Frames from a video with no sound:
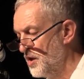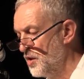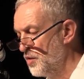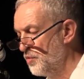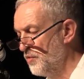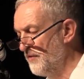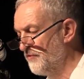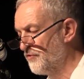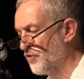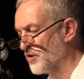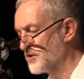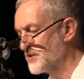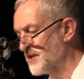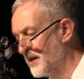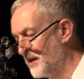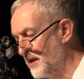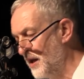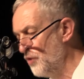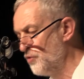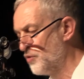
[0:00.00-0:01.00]
We've got to
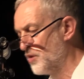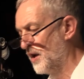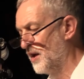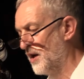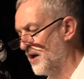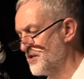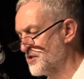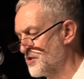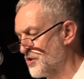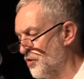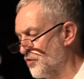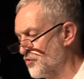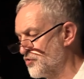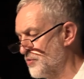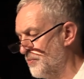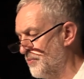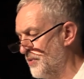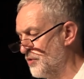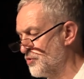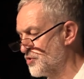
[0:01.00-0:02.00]
localise
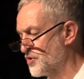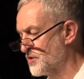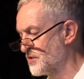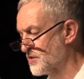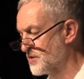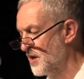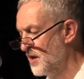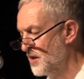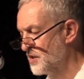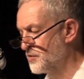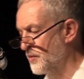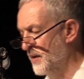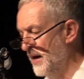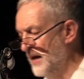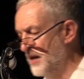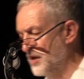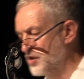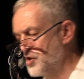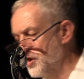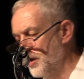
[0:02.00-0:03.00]
contributions to
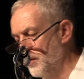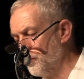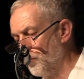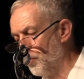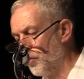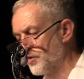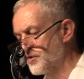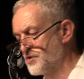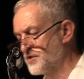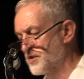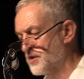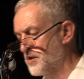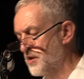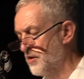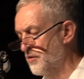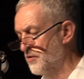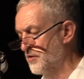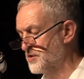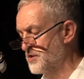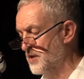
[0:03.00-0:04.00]
energy and water
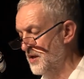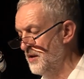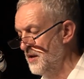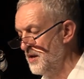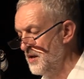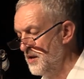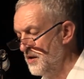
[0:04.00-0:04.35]
security,